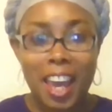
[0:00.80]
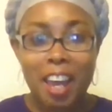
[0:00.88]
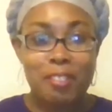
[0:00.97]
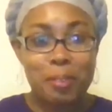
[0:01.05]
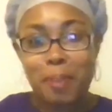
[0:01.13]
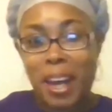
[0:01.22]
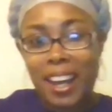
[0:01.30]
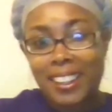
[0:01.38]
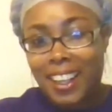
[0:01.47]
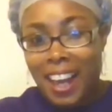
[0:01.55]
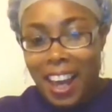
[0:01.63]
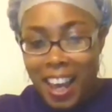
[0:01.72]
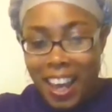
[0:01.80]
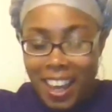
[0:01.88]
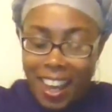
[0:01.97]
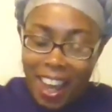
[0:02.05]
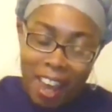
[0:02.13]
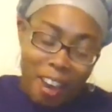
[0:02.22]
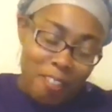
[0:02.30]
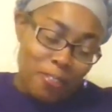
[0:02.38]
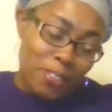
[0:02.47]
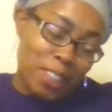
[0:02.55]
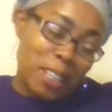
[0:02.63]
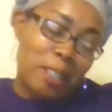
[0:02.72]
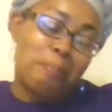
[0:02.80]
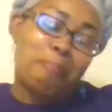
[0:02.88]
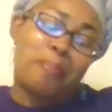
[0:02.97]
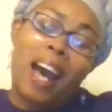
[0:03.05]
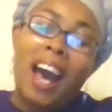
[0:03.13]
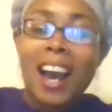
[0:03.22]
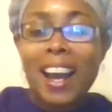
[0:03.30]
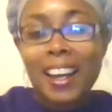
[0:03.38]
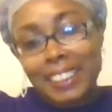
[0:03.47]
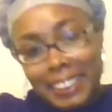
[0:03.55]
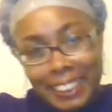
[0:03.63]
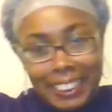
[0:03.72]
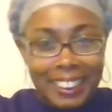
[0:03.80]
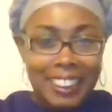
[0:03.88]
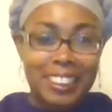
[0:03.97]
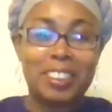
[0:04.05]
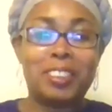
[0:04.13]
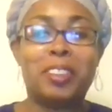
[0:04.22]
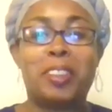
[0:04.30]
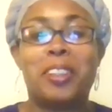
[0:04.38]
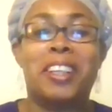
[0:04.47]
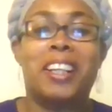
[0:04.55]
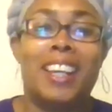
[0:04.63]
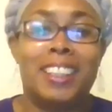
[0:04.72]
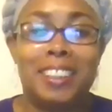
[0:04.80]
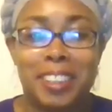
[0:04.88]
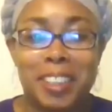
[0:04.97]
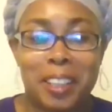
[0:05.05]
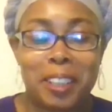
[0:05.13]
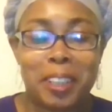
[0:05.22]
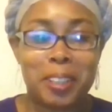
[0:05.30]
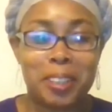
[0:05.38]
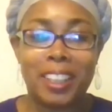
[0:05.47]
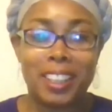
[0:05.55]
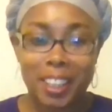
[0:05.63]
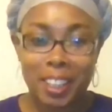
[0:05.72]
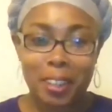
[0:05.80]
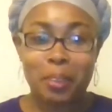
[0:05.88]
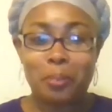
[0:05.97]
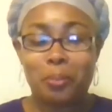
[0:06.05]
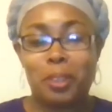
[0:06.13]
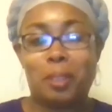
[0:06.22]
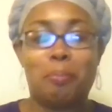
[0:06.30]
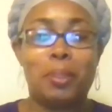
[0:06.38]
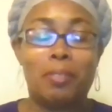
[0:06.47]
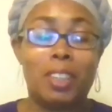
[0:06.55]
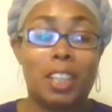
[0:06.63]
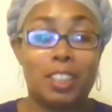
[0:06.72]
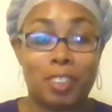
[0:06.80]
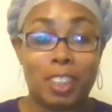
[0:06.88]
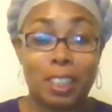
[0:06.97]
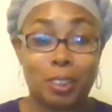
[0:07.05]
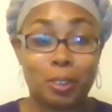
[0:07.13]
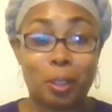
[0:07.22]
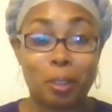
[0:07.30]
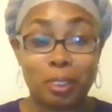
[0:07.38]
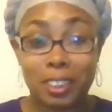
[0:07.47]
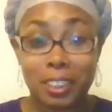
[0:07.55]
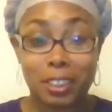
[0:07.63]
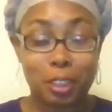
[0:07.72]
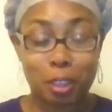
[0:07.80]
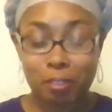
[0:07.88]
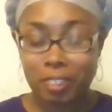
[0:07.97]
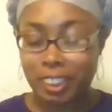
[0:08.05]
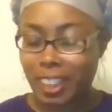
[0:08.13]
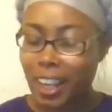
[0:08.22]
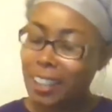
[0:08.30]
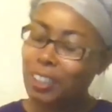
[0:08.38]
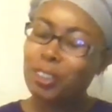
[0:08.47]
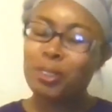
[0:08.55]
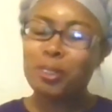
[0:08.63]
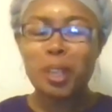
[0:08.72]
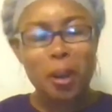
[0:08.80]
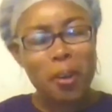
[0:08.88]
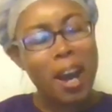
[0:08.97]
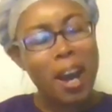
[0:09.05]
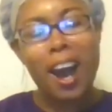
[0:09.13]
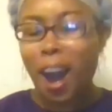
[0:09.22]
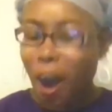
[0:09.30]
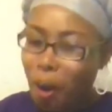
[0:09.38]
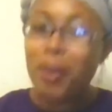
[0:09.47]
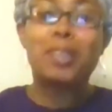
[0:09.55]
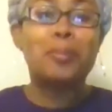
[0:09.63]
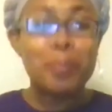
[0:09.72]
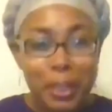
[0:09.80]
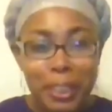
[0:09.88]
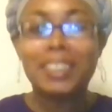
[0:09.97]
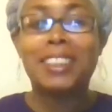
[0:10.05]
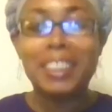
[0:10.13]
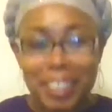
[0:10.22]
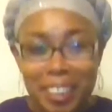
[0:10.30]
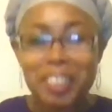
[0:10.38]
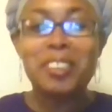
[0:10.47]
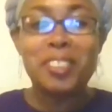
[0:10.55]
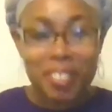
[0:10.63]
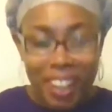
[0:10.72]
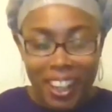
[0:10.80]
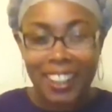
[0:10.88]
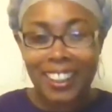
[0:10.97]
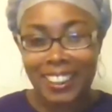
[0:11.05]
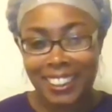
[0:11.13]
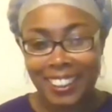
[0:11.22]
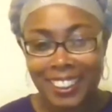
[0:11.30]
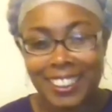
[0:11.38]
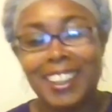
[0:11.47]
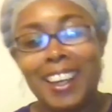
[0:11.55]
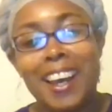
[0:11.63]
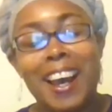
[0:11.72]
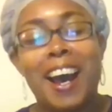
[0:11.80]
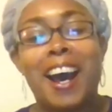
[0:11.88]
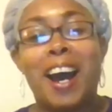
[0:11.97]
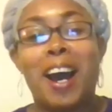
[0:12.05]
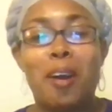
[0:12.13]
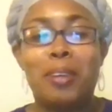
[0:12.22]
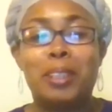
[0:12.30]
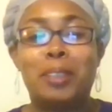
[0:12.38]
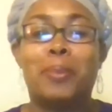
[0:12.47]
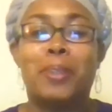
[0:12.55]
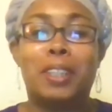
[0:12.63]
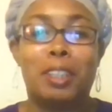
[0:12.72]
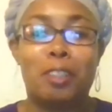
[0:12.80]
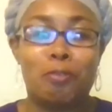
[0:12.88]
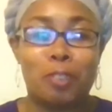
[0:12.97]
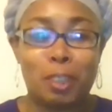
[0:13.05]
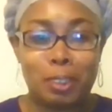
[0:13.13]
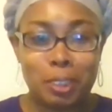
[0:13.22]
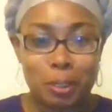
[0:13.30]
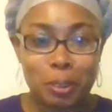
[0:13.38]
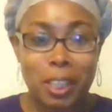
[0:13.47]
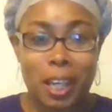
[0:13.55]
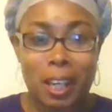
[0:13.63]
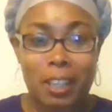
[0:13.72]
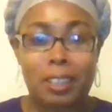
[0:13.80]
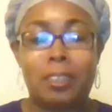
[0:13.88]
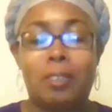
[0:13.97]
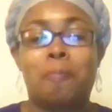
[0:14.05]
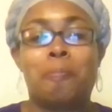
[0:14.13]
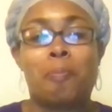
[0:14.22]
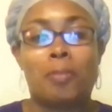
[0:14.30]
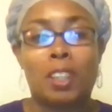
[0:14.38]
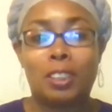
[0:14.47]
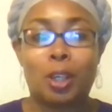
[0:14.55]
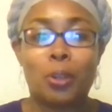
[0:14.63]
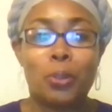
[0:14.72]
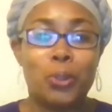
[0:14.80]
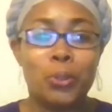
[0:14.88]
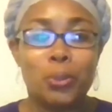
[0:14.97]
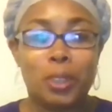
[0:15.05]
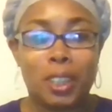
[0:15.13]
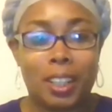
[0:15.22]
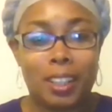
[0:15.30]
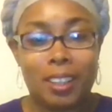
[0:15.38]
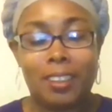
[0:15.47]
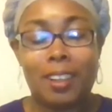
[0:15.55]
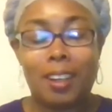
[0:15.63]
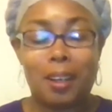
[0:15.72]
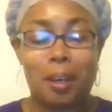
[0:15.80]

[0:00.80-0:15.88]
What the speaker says: everybody. Hey, everybody. This is your girl, Anjanette Curry, here with PBS Financial Coaching and Service. As you know, I always bring the good news, right? I always bring info to you guys so you can